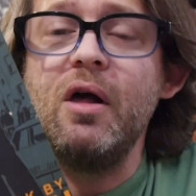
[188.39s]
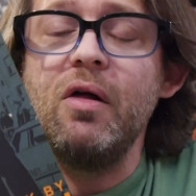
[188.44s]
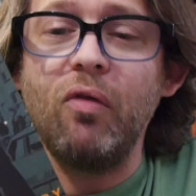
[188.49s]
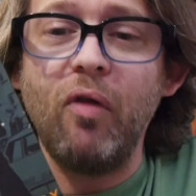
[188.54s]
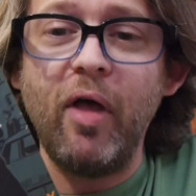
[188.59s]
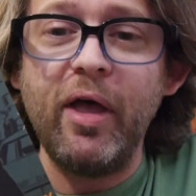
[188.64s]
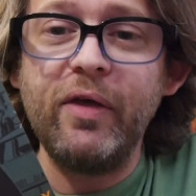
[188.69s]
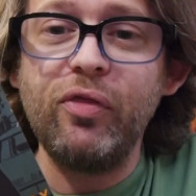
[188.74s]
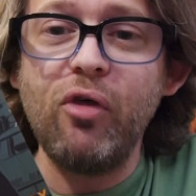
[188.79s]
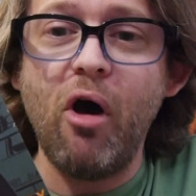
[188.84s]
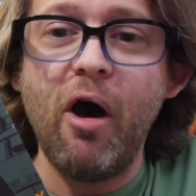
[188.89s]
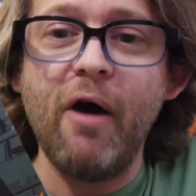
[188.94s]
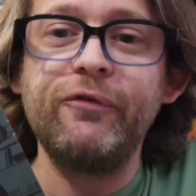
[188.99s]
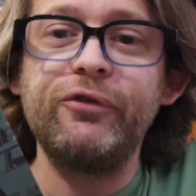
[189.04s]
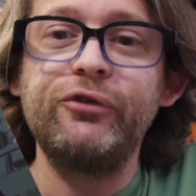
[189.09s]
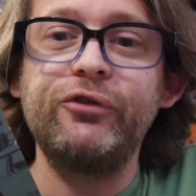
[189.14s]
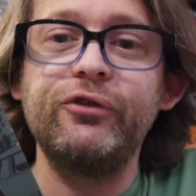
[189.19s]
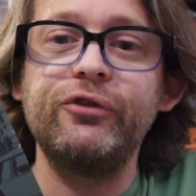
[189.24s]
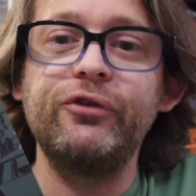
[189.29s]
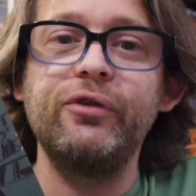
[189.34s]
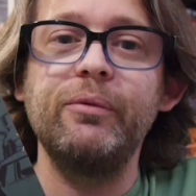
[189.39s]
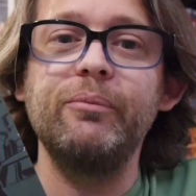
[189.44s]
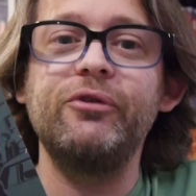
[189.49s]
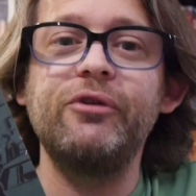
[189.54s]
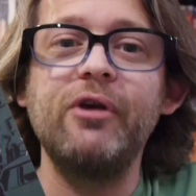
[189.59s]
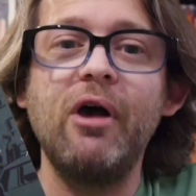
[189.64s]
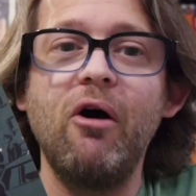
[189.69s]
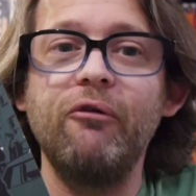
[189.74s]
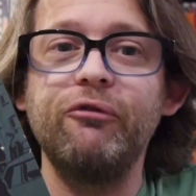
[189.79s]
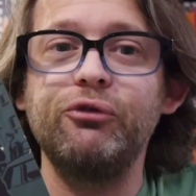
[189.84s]
Like the officers
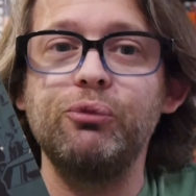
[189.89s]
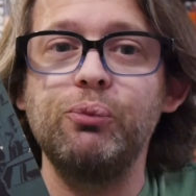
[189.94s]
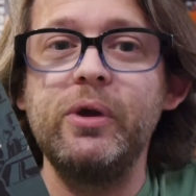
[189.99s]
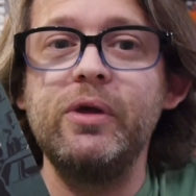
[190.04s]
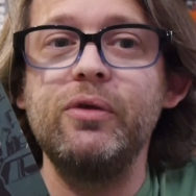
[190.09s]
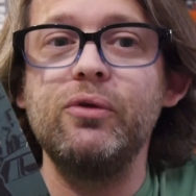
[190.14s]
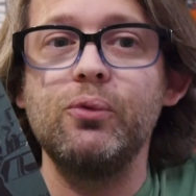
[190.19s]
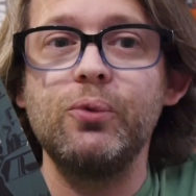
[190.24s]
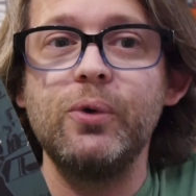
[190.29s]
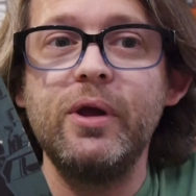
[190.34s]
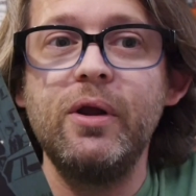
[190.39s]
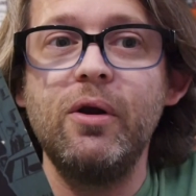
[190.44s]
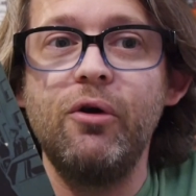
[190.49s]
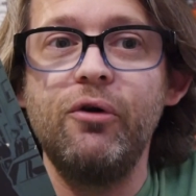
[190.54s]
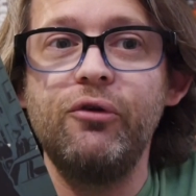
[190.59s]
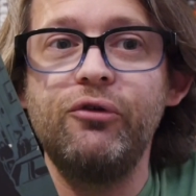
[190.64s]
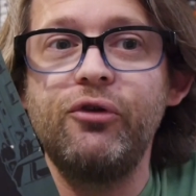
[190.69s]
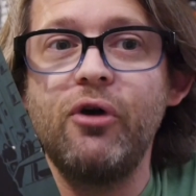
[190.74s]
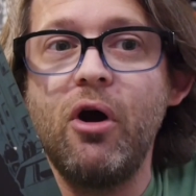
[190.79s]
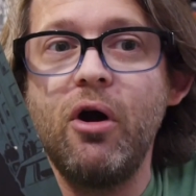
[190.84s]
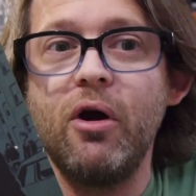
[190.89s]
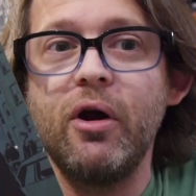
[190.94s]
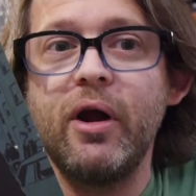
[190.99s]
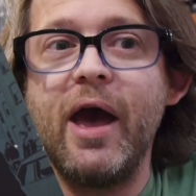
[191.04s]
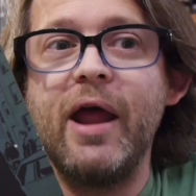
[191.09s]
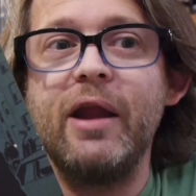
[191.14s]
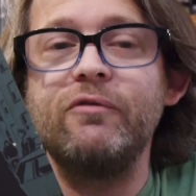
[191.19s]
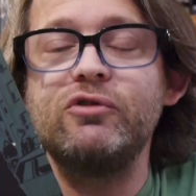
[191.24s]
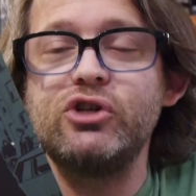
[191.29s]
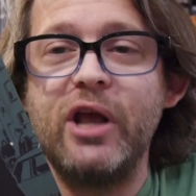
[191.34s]
themselves, we, the readers, are
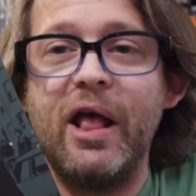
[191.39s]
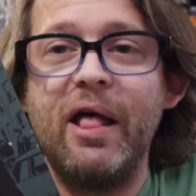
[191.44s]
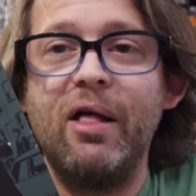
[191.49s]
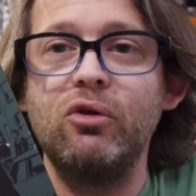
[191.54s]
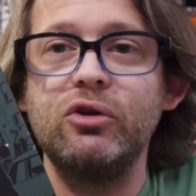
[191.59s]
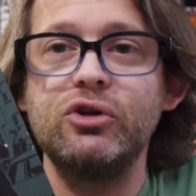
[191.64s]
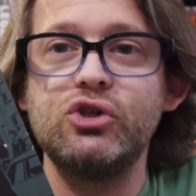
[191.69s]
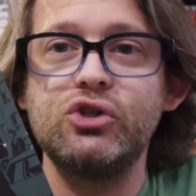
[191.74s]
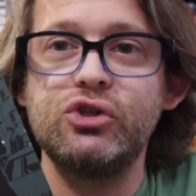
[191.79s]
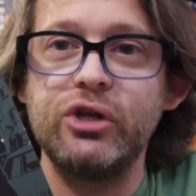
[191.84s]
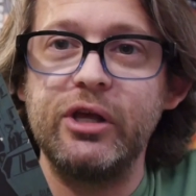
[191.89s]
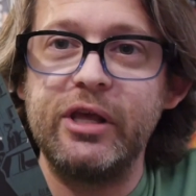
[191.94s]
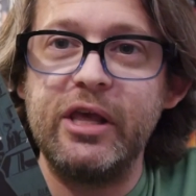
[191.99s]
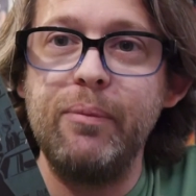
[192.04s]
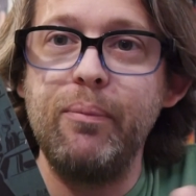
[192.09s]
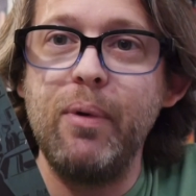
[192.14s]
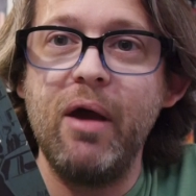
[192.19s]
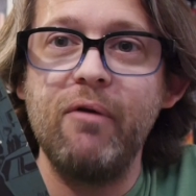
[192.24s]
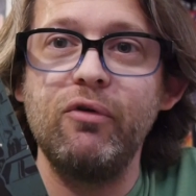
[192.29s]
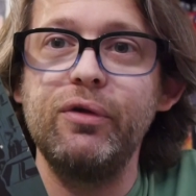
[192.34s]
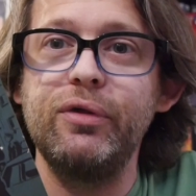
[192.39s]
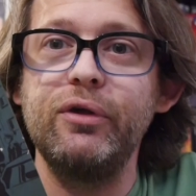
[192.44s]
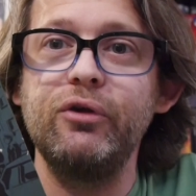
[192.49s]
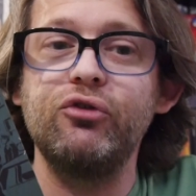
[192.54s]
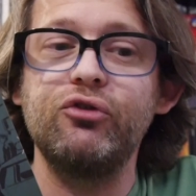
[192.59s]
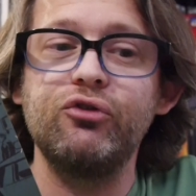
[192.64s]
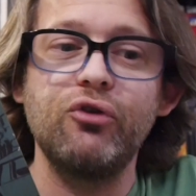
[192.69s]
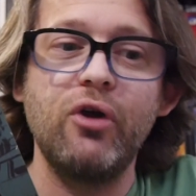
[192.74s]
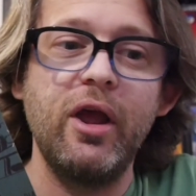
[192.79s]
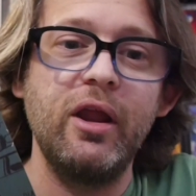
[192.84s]
kind of challenged to keep everything
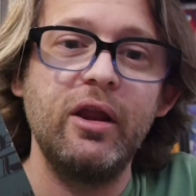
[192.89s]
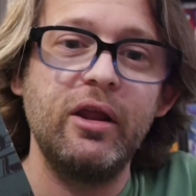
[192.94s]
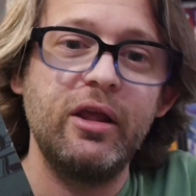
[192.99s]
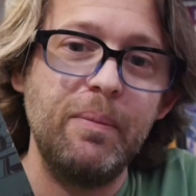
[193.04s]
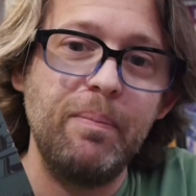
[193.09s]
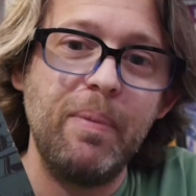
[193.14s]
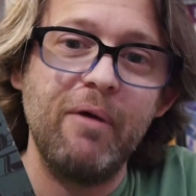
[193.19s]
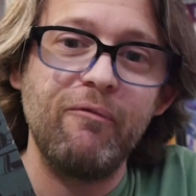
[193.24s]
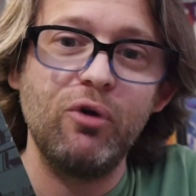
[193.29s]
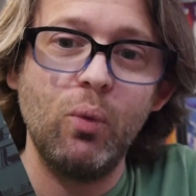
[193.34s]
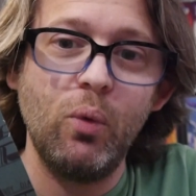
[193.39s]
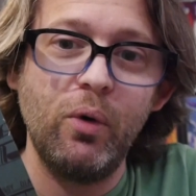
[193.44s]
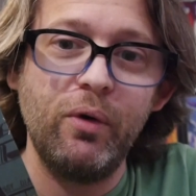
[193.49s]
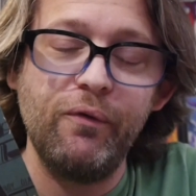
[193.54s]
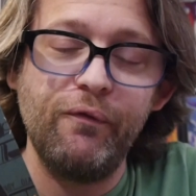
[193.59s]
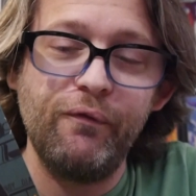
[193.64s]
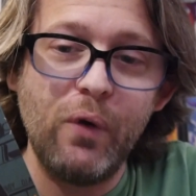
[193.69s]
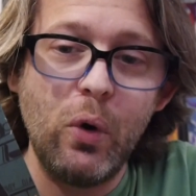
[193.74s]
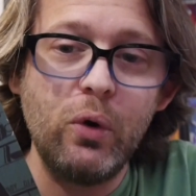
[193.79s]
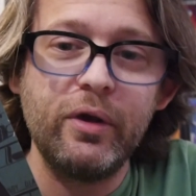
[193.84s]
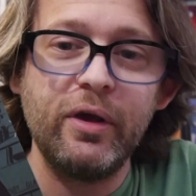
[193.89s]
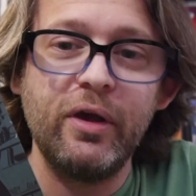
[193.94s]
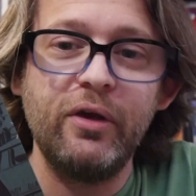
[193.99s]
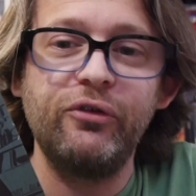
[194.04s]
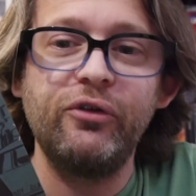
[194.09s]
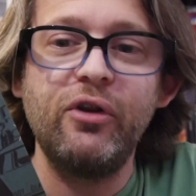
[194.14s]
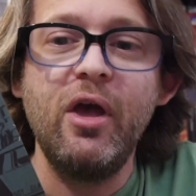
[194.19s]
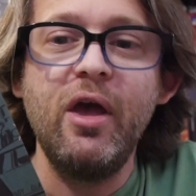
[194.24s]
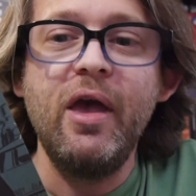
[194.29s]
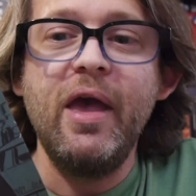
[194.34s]
straight, keep everyone
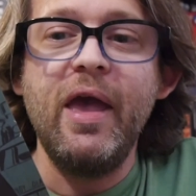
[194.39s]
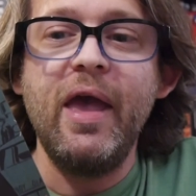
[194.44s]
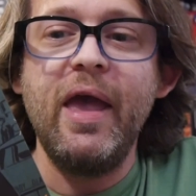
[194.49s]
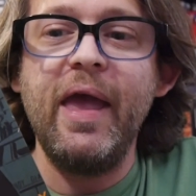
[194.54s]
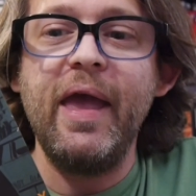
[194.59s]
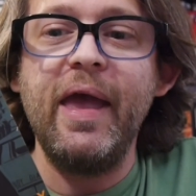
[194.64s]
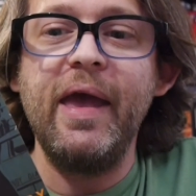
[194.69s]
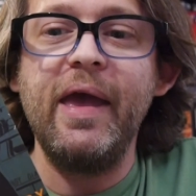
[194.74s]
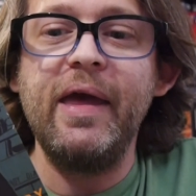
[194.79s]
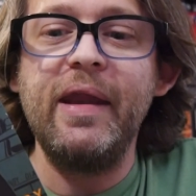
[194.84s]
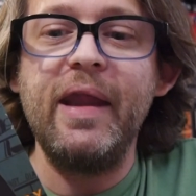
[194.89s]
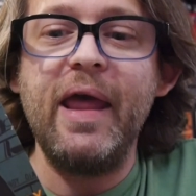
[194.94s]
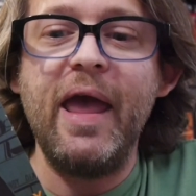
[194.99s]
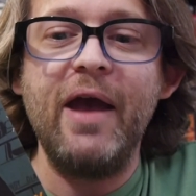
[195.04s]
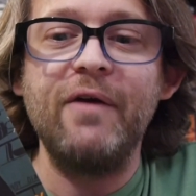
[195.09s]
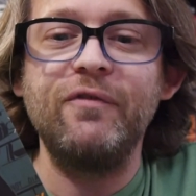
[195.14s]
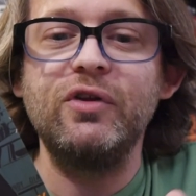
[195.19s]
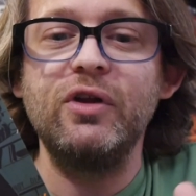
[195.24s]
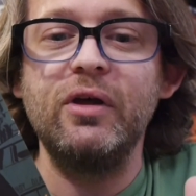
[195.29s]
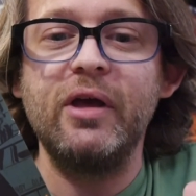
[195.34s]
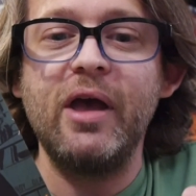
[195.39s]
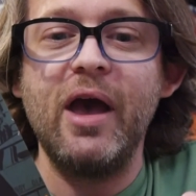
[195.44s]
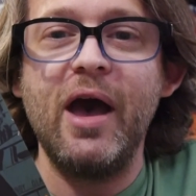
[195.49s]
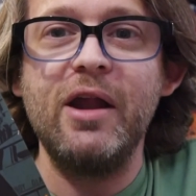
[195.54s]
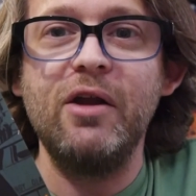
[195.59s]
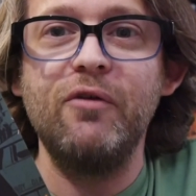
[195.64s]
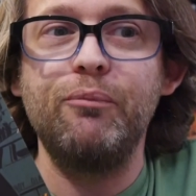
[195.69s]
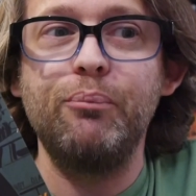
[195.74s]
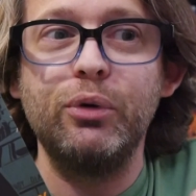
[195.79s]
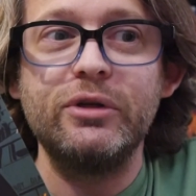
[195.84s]
focused, and have to
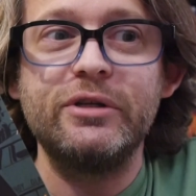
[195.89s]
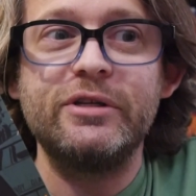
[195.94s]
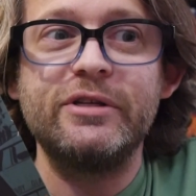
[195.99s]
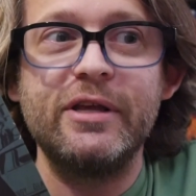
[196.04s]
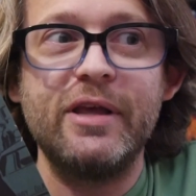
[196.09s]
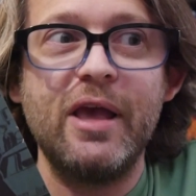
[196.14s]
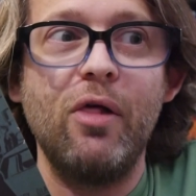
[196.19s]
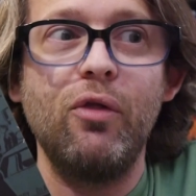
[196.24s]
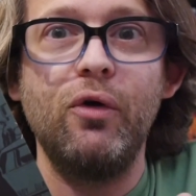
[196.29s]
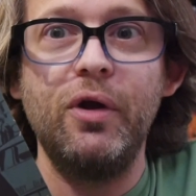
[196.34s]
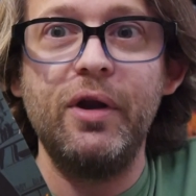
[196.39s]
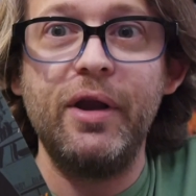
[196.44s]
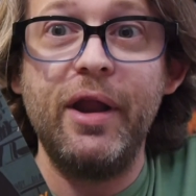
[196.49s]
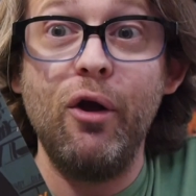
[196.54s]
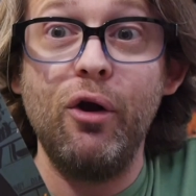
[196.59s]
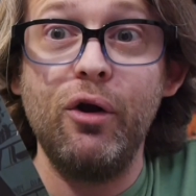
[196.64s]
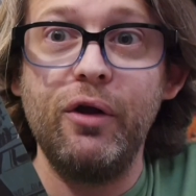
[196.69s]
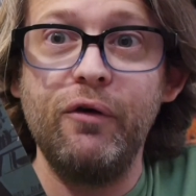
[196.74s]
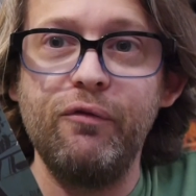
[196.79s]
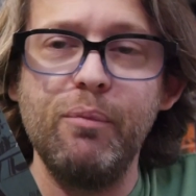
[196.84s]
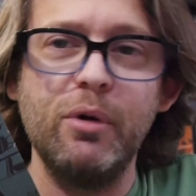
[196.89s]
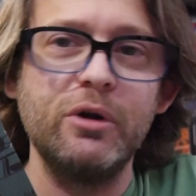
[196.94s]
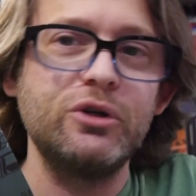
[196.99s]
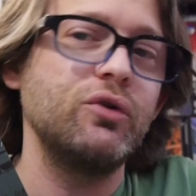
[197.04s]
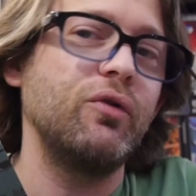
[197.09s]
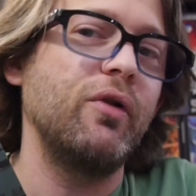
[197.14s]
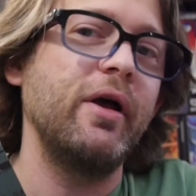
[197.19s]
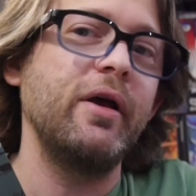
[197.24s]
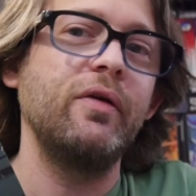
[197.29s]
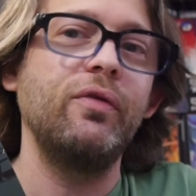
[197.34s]
kind of put together a narrative
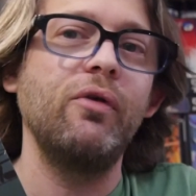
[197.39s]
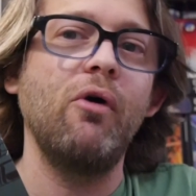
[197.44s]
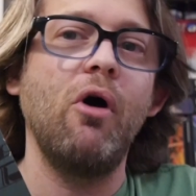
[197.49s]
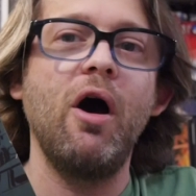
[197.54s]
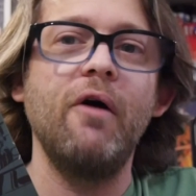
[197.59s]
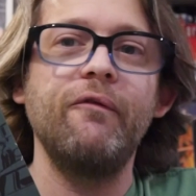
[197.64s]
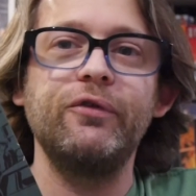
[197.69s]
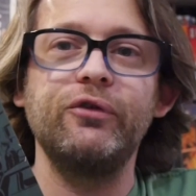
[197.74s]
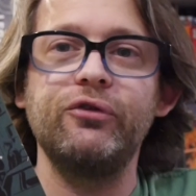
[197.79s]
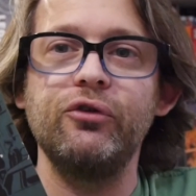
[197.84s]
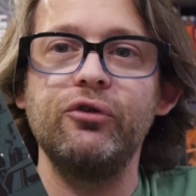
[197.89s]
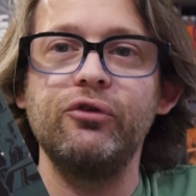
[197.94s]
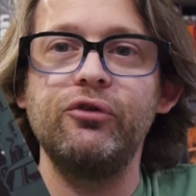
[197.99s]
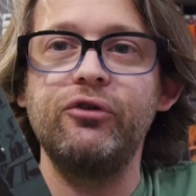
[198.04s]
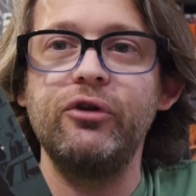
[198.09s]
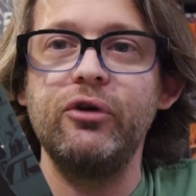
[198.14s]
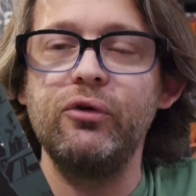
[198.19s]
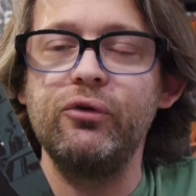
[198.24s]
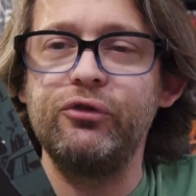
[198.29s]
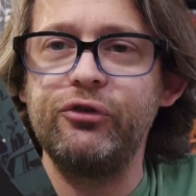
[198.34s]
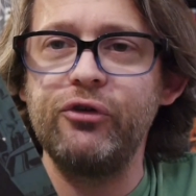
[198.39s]
much like the officers do.